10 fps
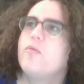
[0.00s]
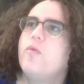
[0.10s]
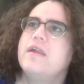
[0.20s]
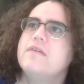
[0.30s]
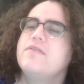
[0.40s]

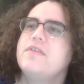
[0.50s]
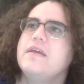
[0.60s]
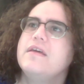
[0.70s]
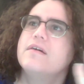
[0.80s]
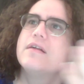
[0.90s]
one of
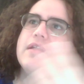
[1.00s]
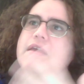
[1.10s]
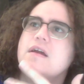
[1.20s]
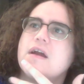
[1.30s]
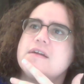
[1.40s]
the
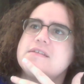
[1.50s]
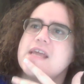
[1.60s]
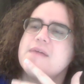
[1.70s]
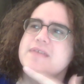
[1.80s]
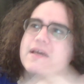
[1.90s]
elite guards'
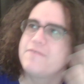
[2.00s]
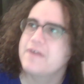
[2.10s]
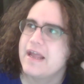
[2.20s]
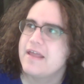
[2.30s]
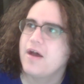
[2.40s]
names, I
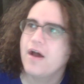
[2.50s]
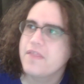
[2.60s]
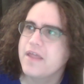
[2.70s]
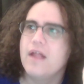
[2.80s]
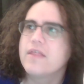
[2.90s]
forget
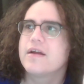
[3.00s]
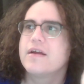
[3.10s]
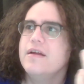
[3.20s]
the other.